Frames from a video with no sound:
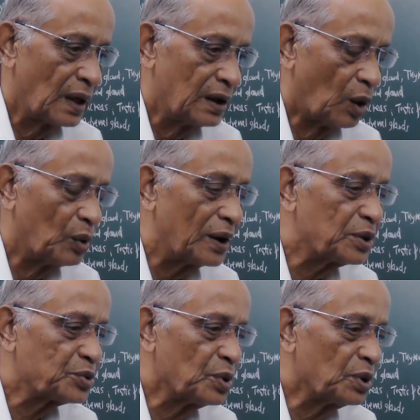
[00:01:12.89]
Now let
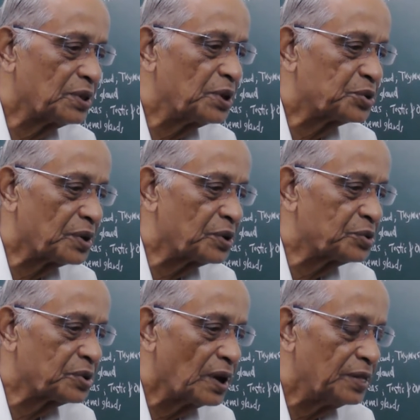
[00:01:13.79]
us know these
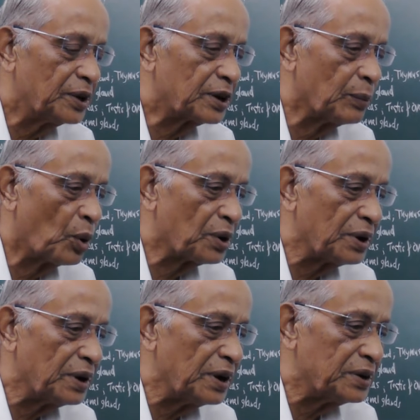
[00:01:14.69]
things little more
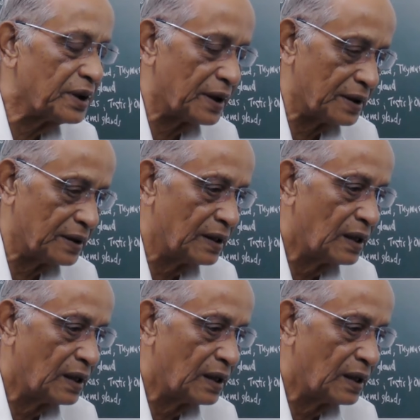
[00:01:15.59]
in detail.